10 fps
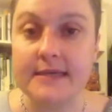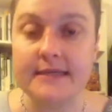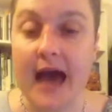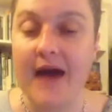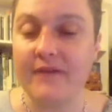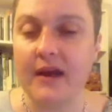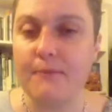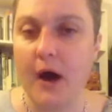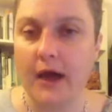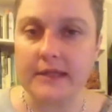So having a
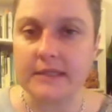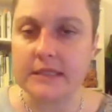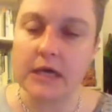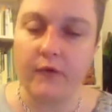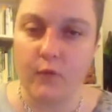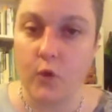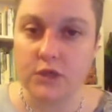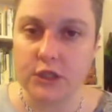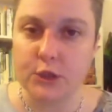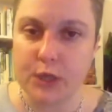pint of
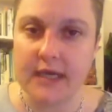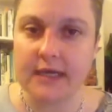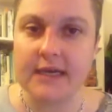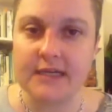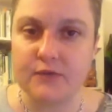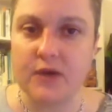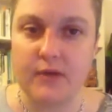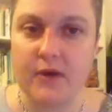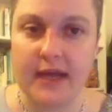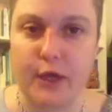water to drink is really,
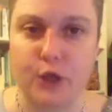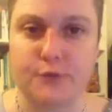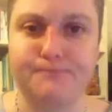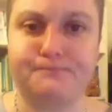really good.